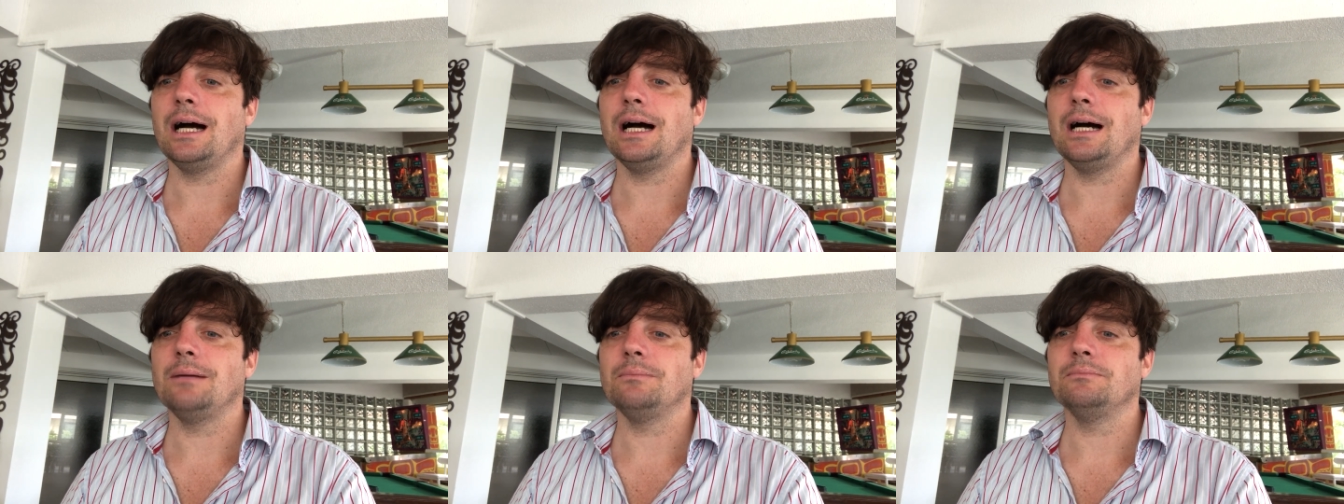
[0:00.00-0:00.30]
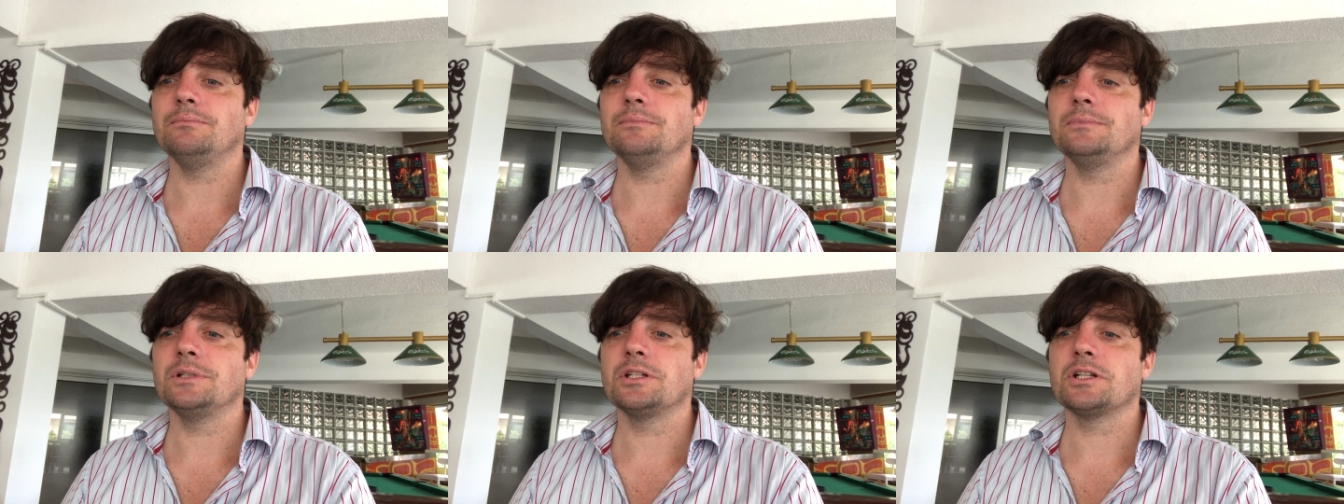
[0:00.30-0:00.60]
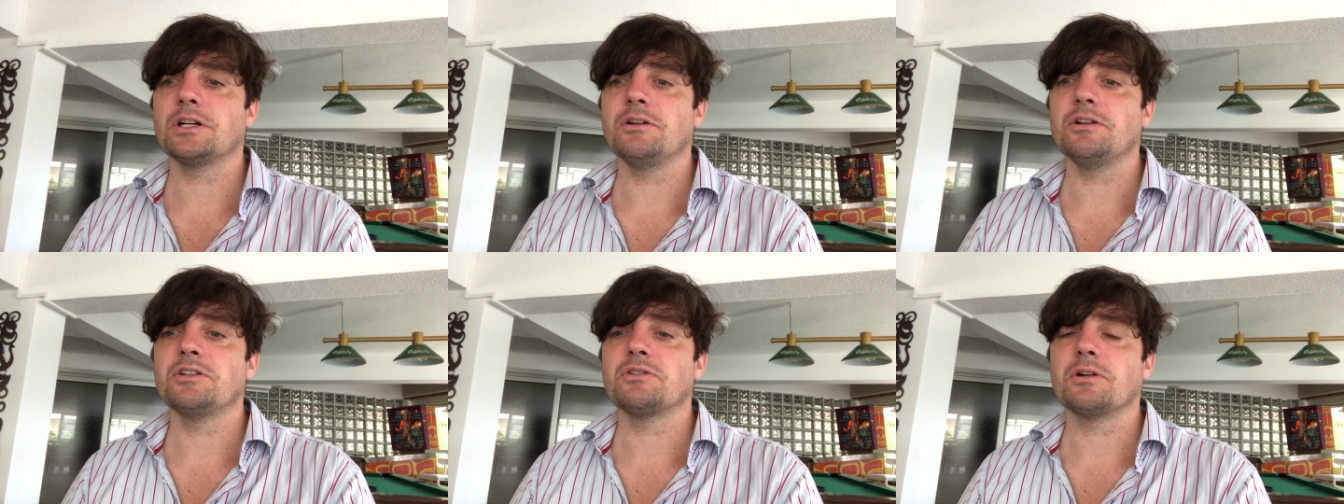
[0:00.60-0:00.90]
Um,
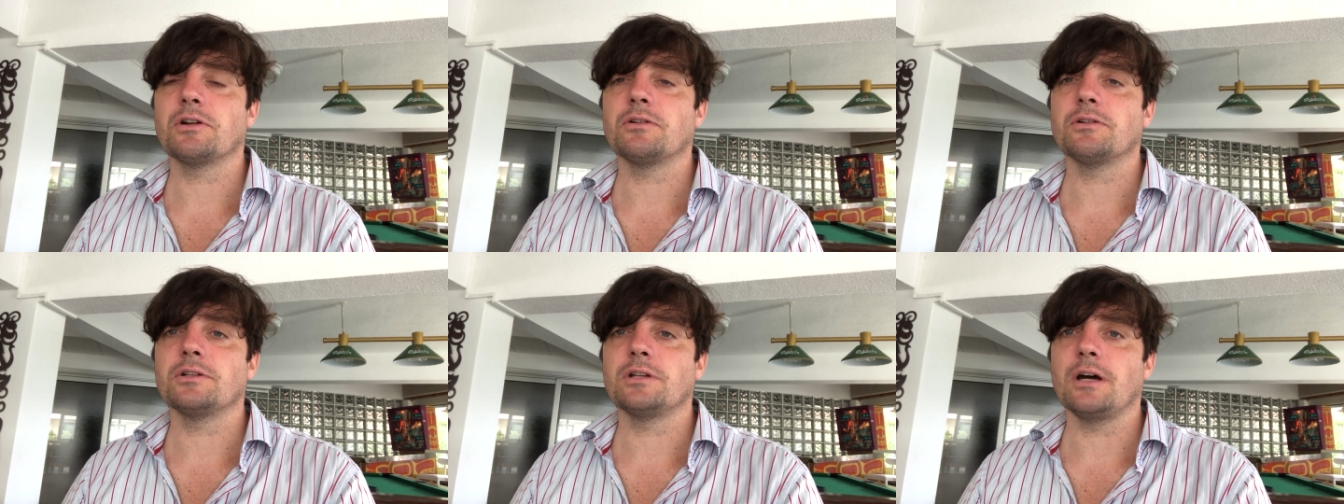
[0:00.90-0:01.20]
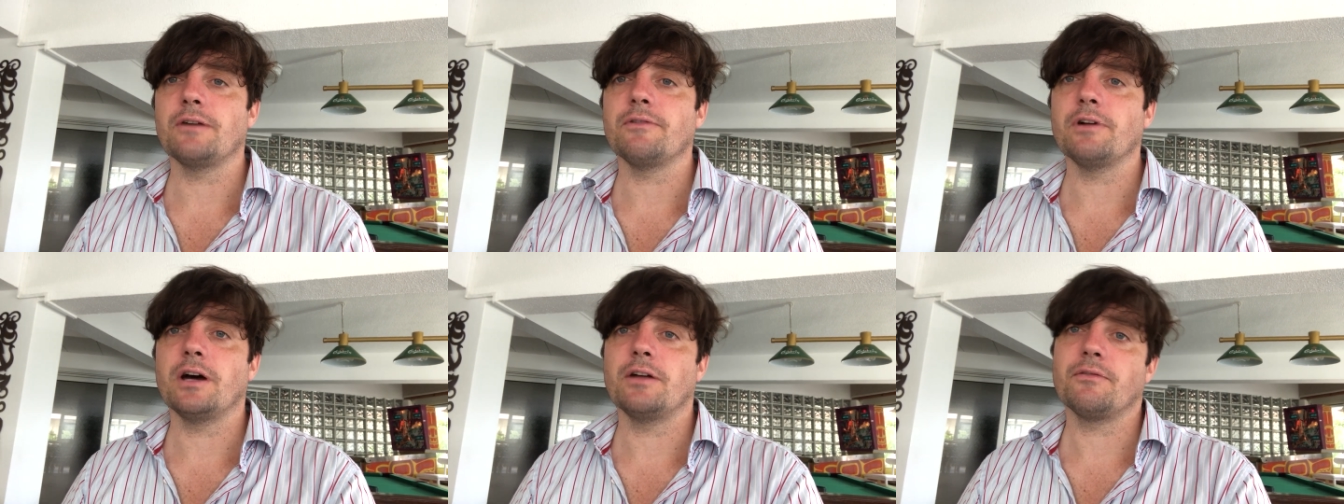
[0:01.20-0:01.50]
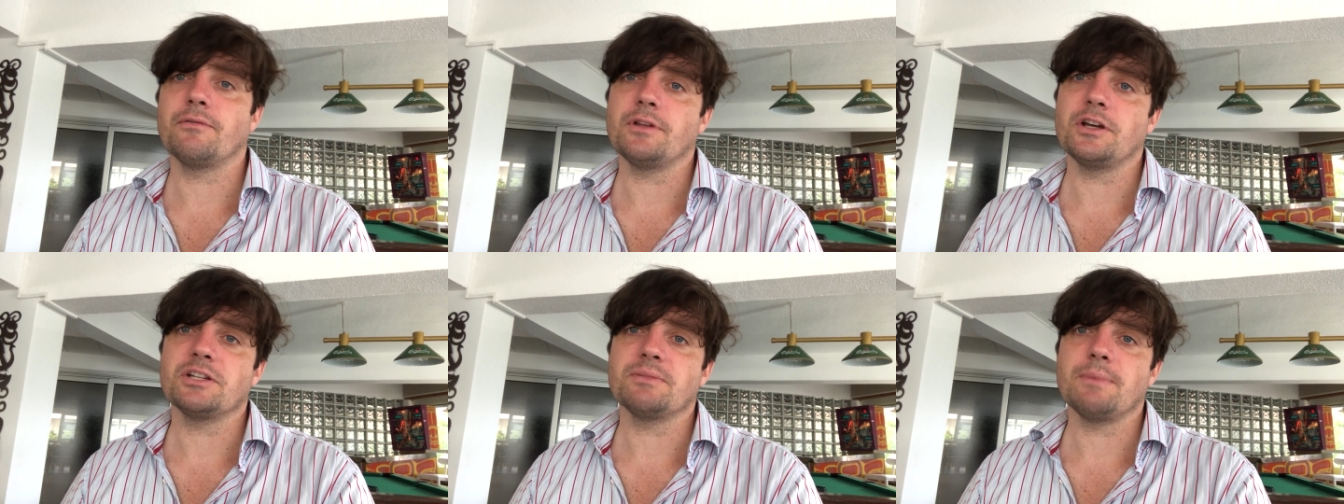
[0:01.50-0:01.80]
so he's trying to
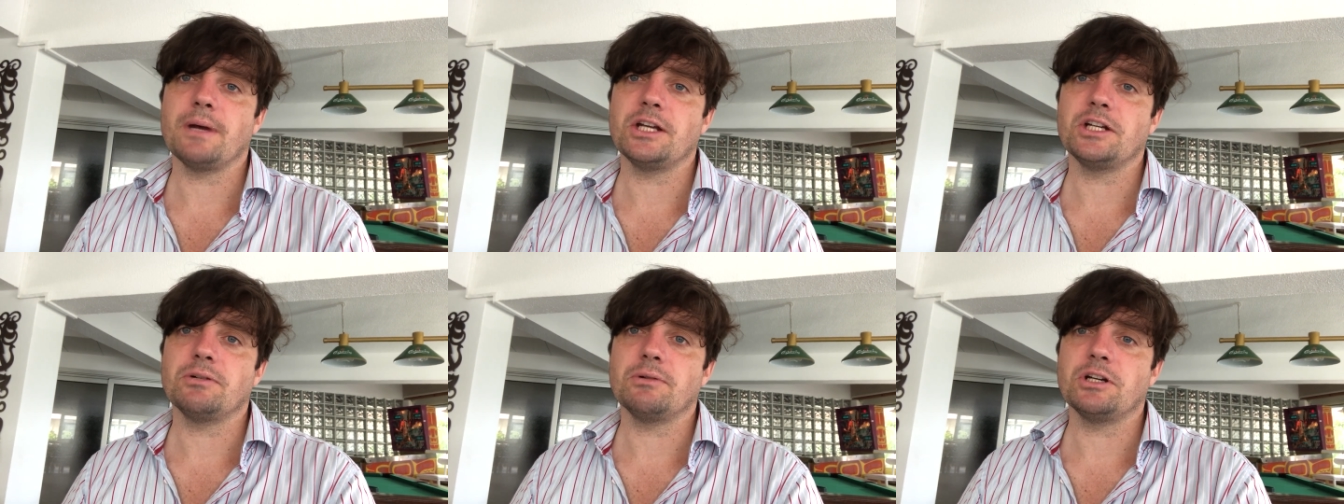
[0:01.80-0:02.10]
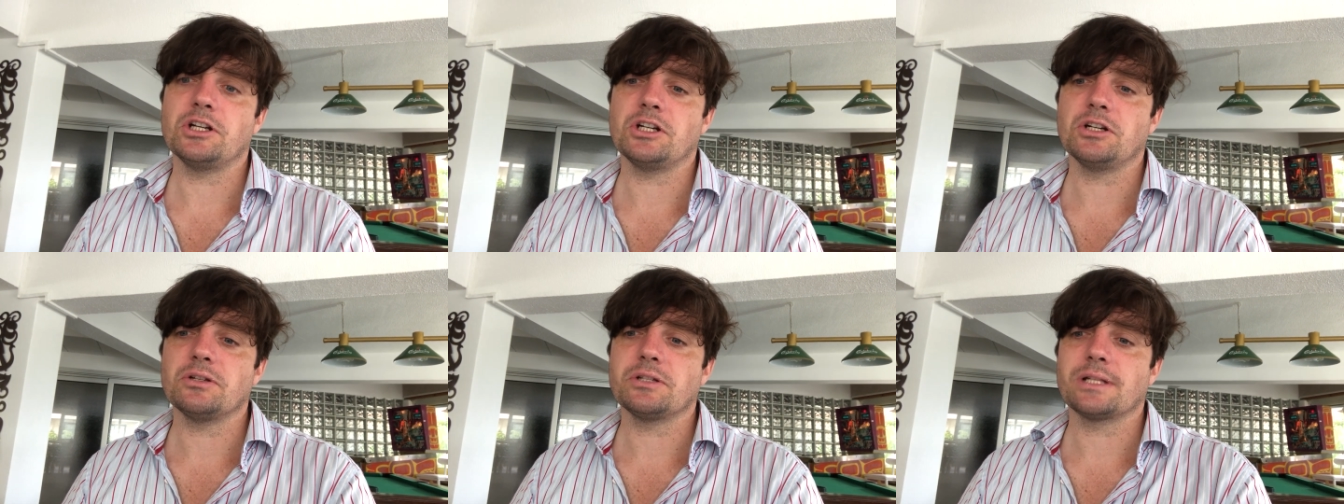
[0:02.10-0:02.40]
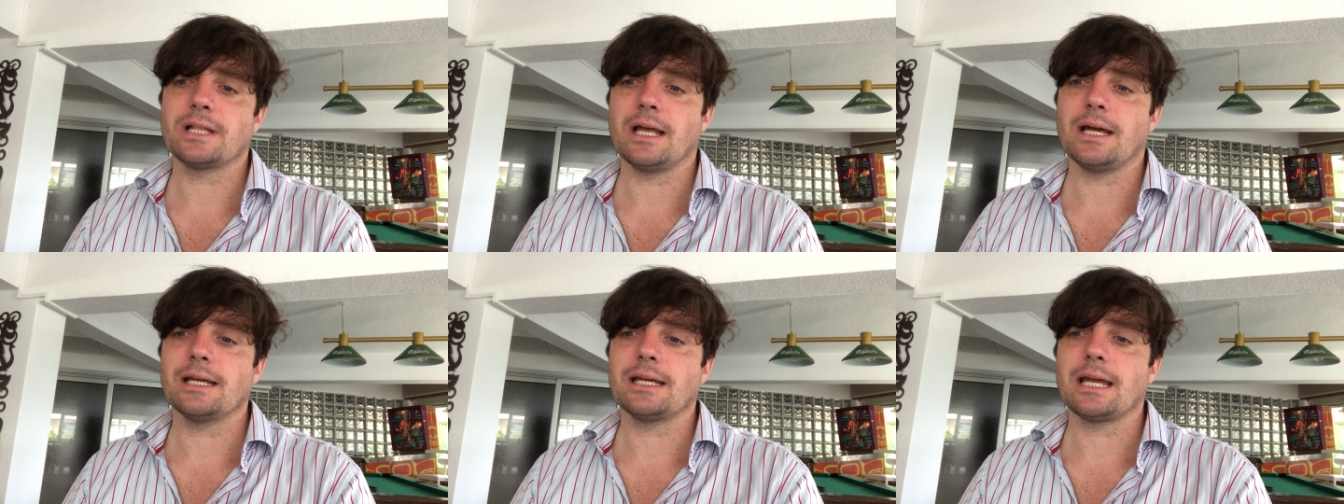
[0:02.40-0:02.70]
divert from those major
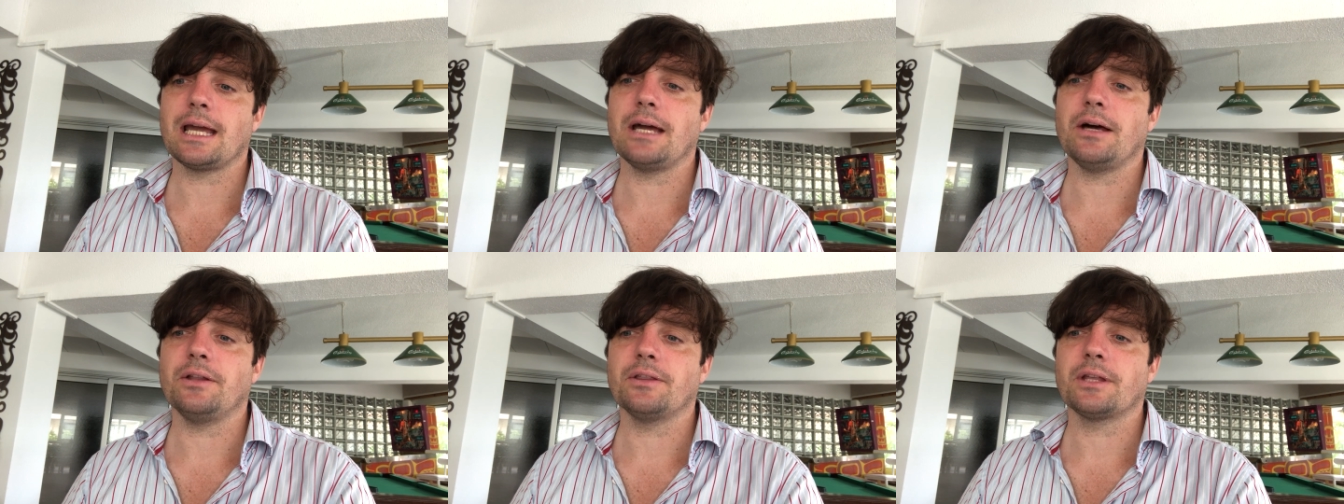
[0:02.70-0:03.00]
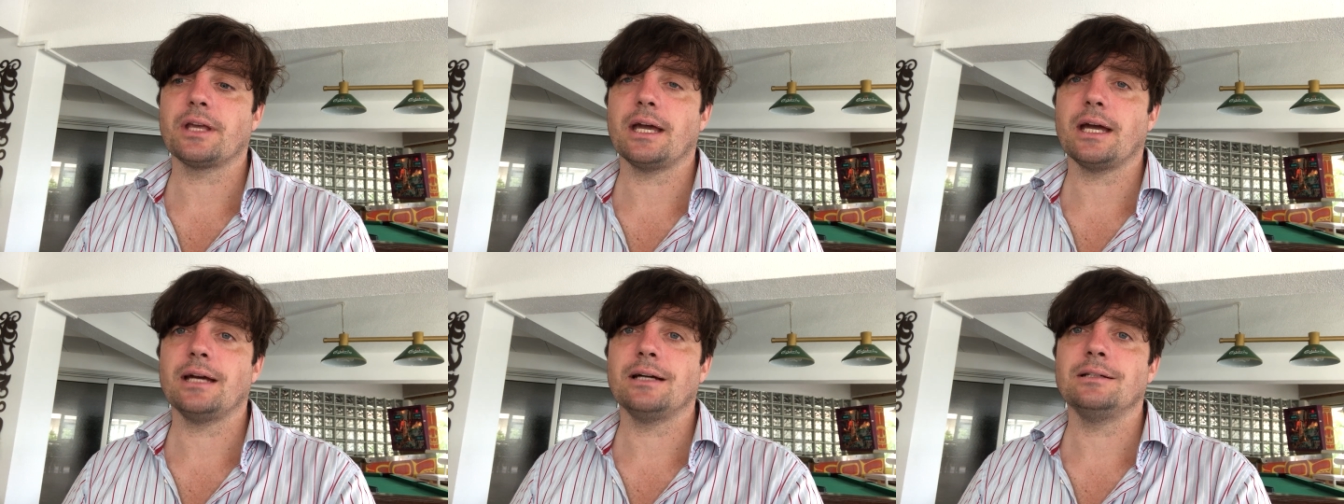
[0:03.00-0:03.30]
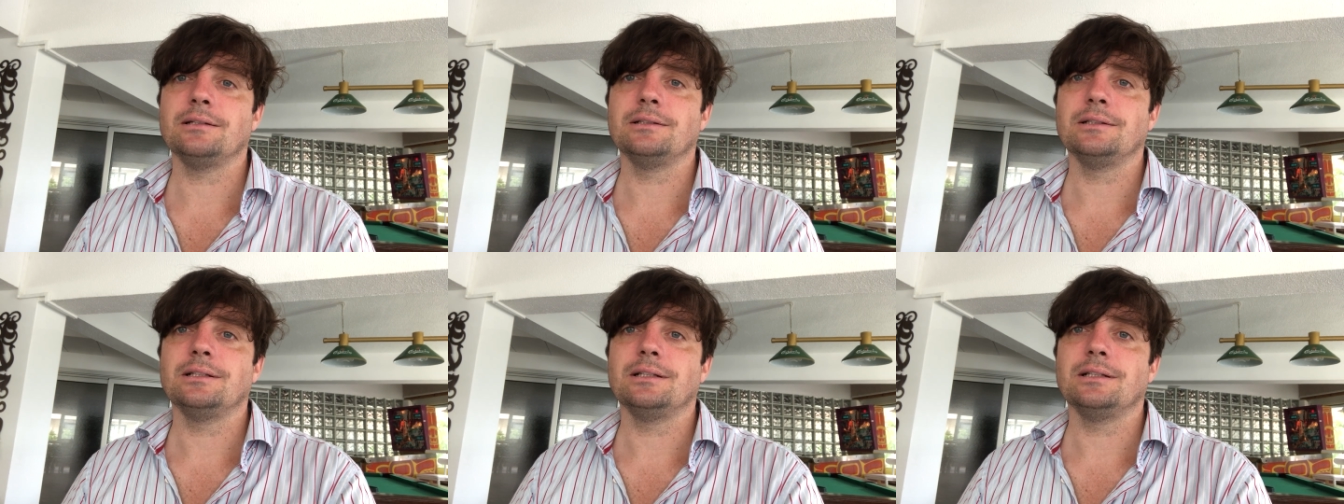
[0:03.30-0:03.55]
issues like healthcare,